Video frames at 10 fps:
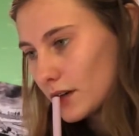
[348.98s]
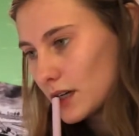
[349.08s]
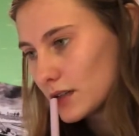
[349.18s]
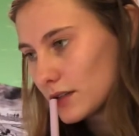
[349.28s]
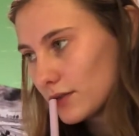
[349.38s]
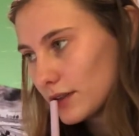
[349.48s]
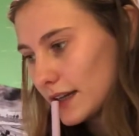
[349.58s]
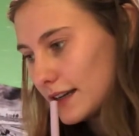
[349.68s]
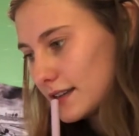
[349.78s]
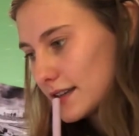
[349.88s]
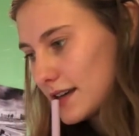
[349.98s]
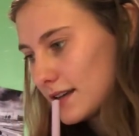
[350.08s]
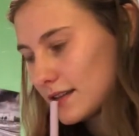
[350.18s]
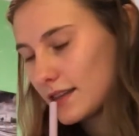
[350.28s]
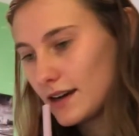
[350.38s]
So let's
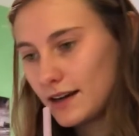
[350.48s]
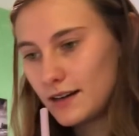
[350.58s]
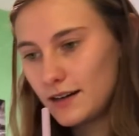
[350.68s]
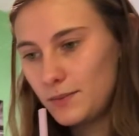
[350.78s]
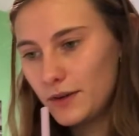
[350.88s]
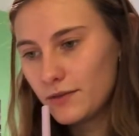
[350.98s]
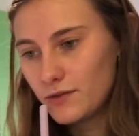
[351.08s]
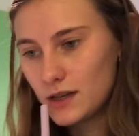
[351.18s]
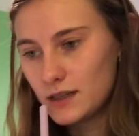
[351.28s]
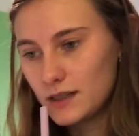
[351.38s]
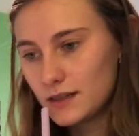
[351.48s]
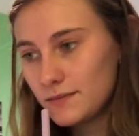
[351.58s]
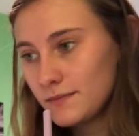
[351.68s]
get that up and running.